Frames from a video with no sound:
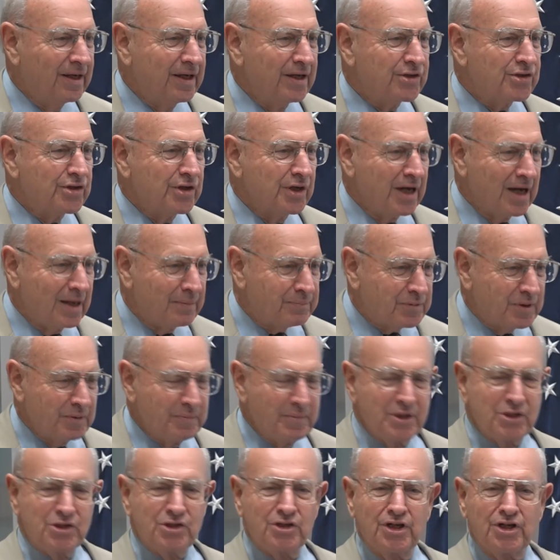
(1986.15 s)
It's an
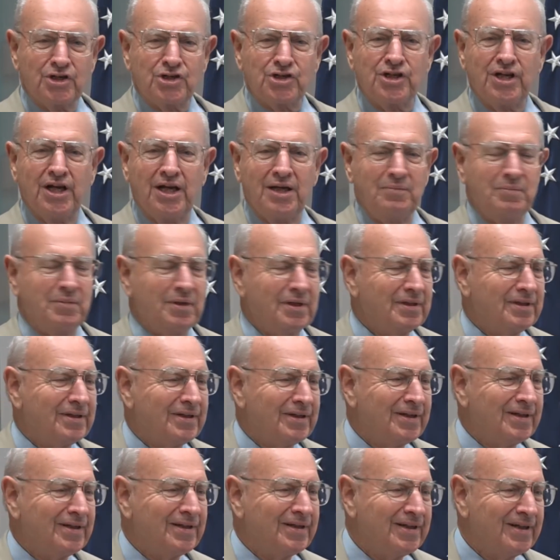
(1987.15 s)
optimistic statement.
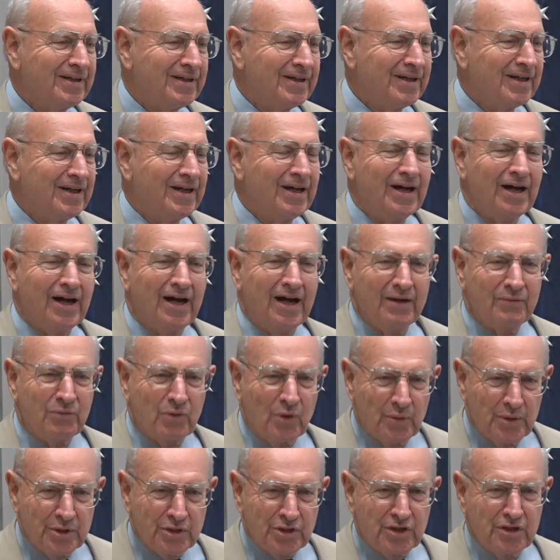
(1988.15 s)
I've
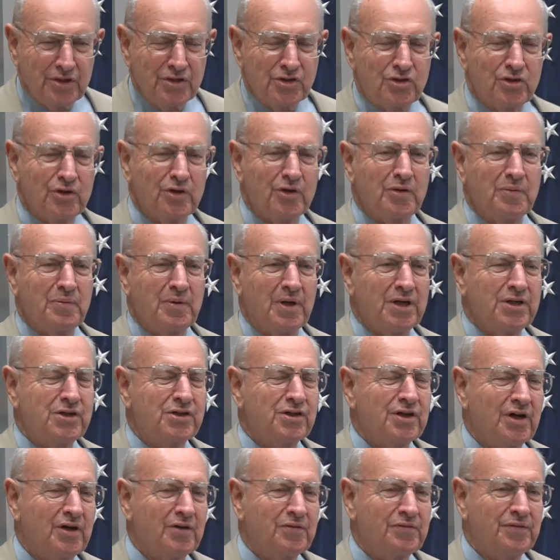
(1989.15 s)
always considered
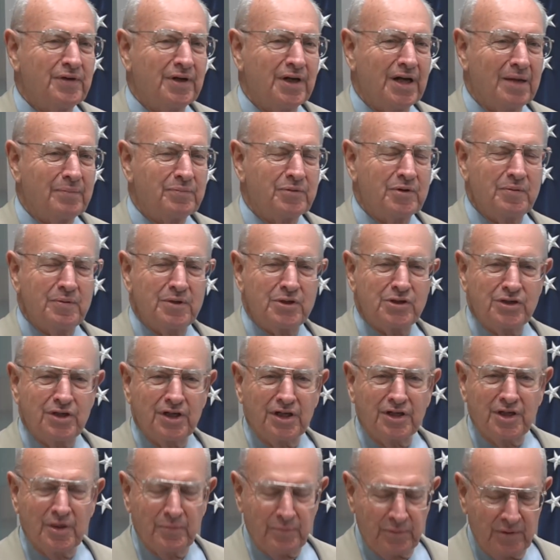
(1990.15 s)
myself an
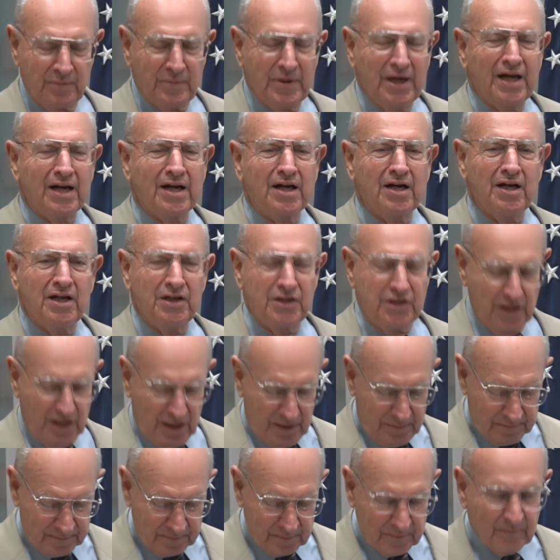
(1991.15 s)
optimistic diplomat, and
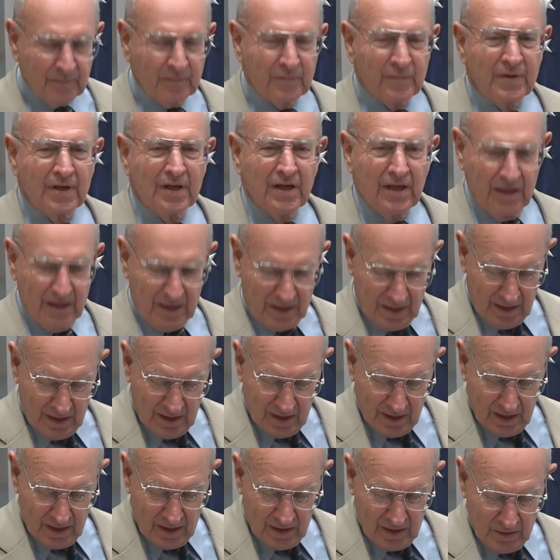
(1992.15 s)
indeed,
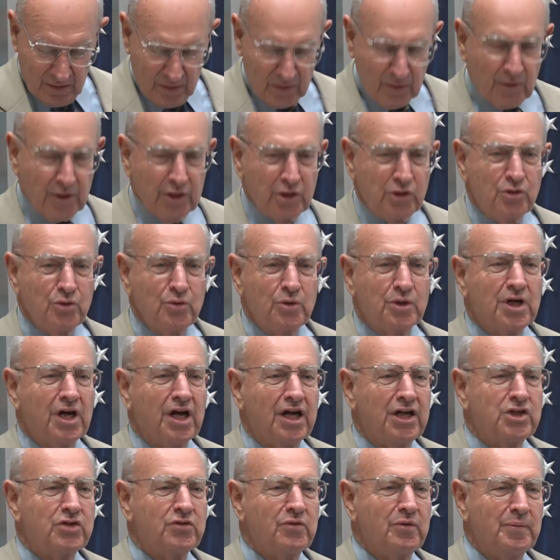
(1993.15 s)
there are only two
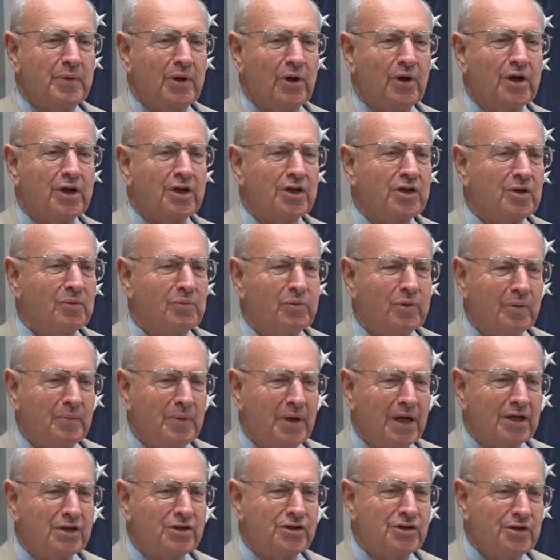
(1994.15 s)
kinds of American
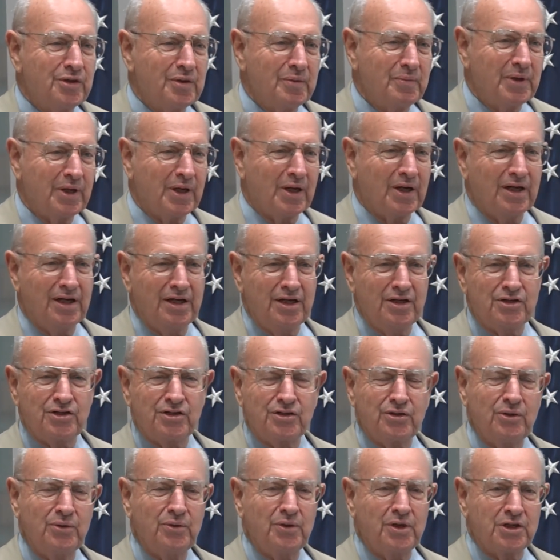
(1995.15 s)
diplomats in the Middle
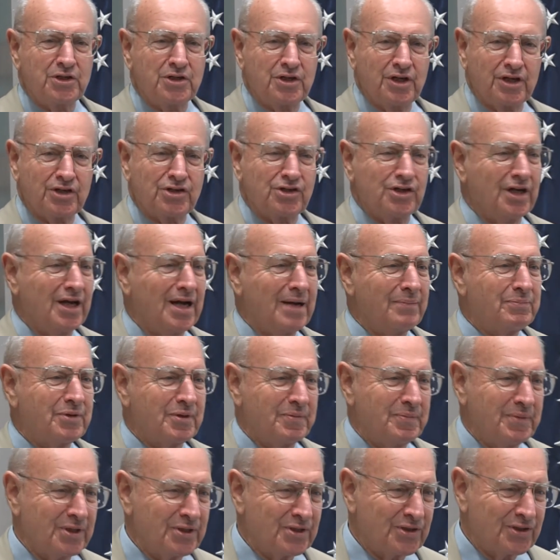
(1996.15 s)
East, lunatics and
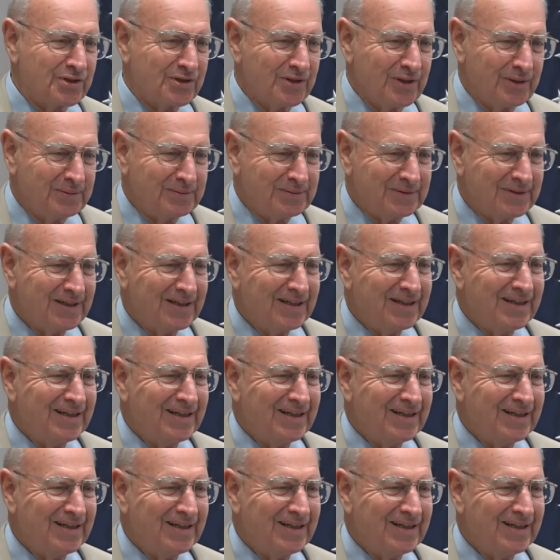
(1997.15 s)
optimists, so